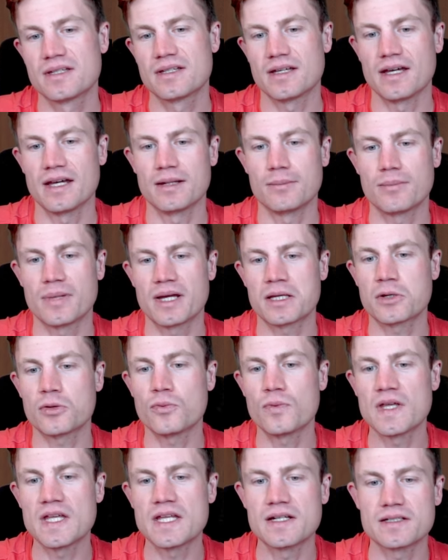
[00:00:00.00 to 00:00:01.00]
and my
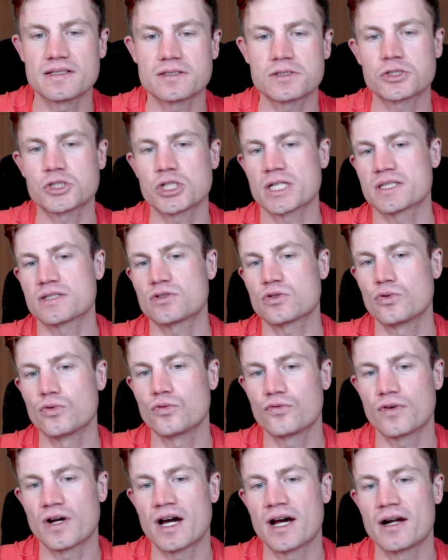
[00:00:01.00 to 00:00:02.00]
queen is just too
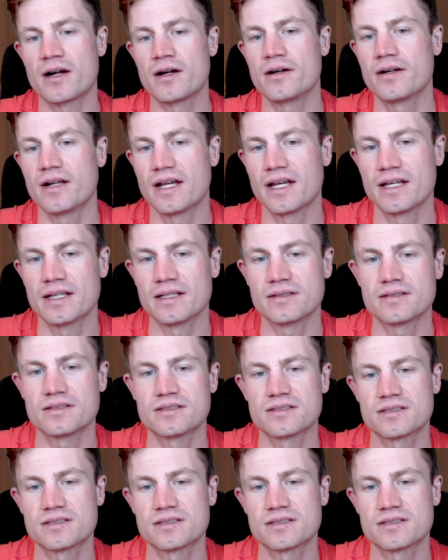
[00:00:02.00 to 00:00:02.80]
far and